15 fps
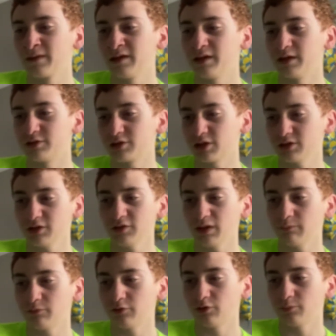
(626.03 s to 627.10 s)
He charges
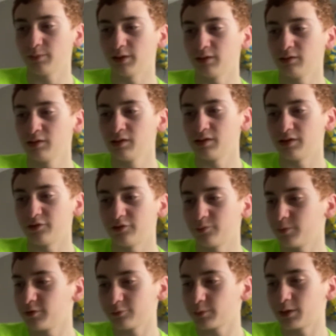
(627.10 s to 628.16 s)
up for a bit, and
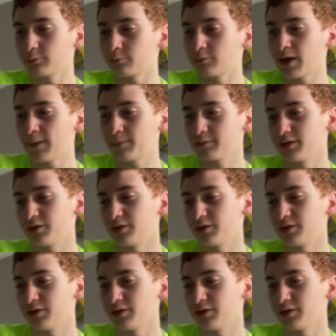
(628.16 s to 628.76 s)
spins around rapidly,